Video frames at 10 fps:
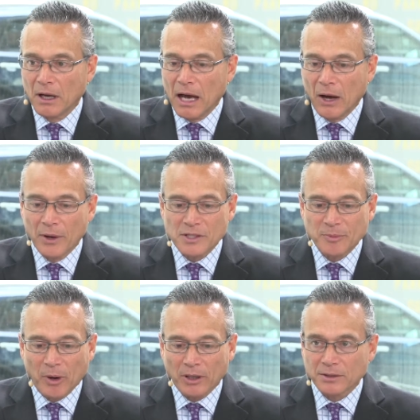How has
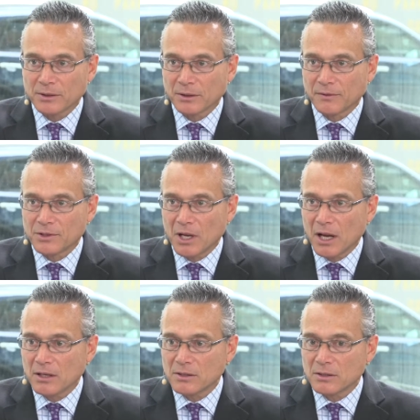Spark sort of
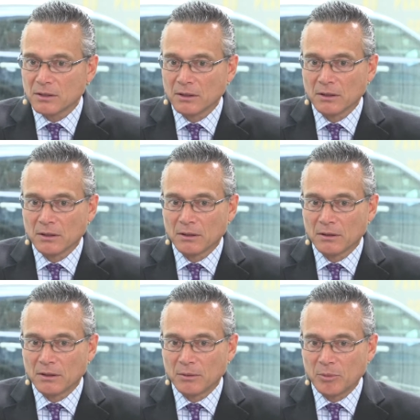changed
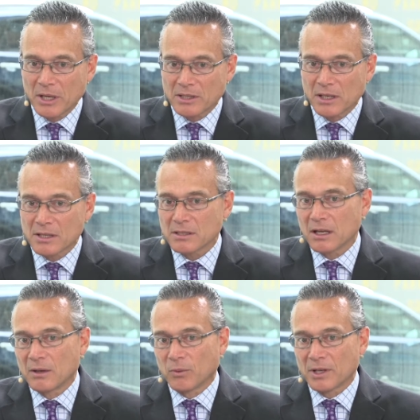the business,
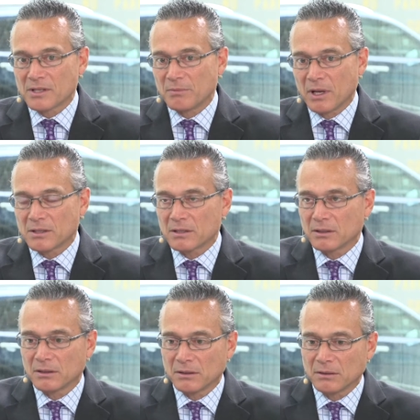and what has it meant
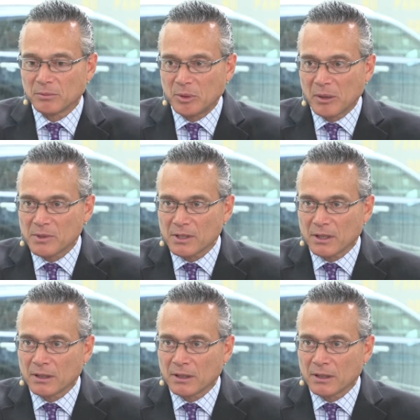to BMC?